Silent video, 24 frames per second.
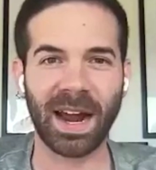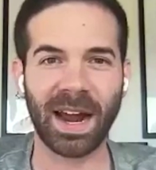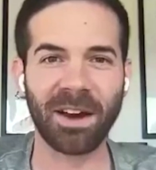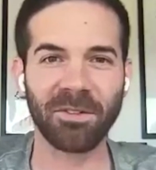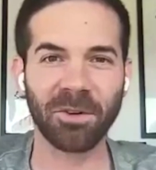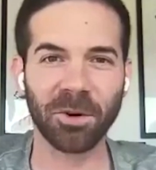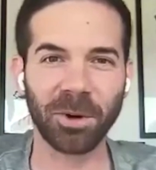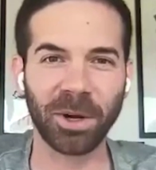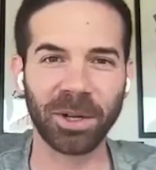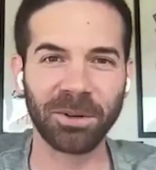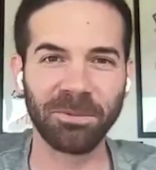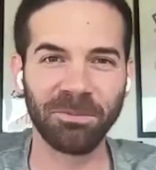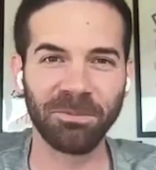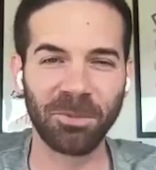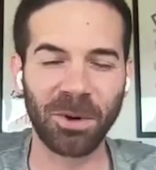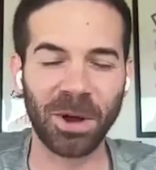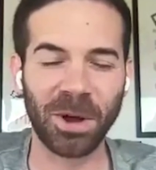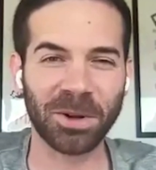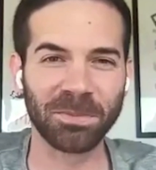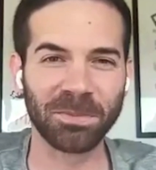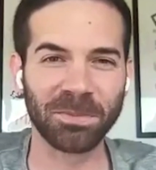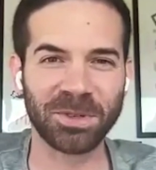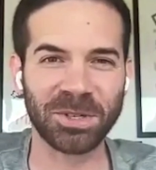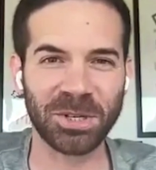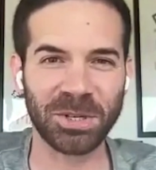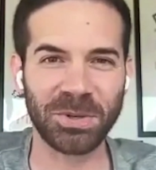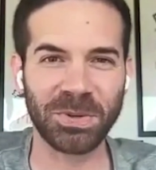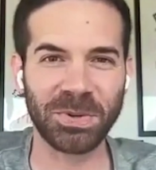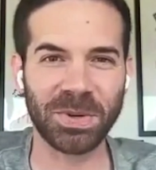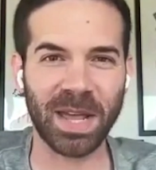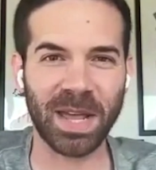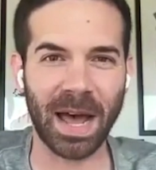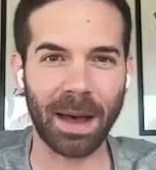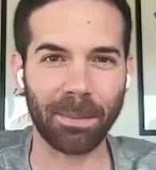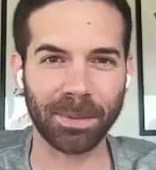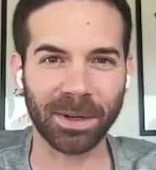Hi, everyone. Welcome
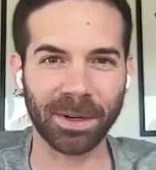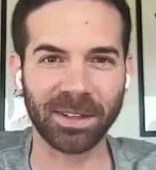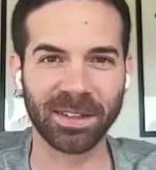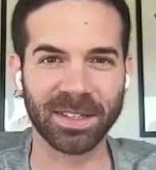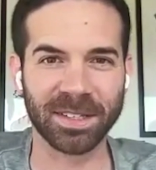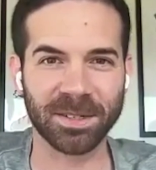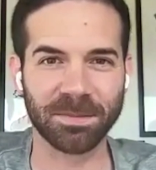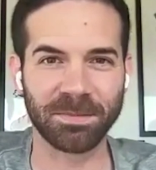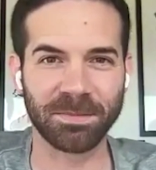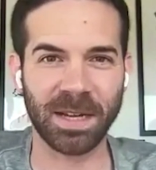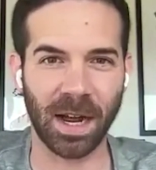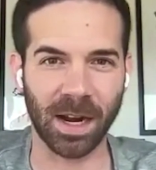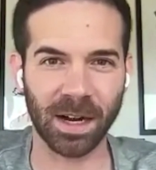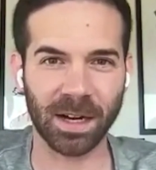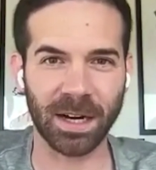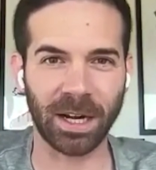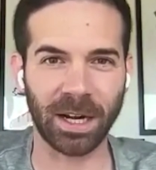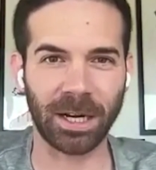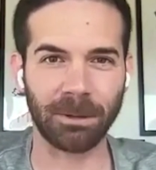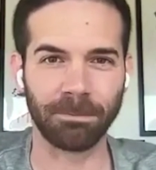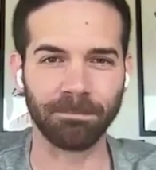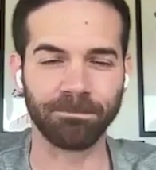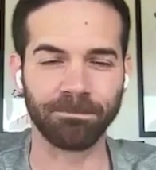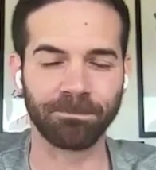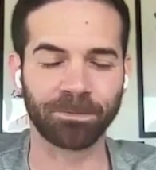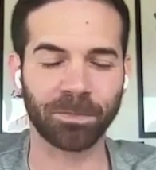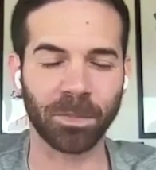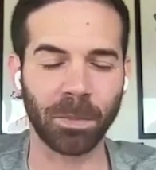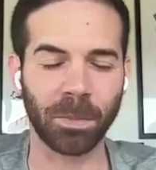to capitalism dot com.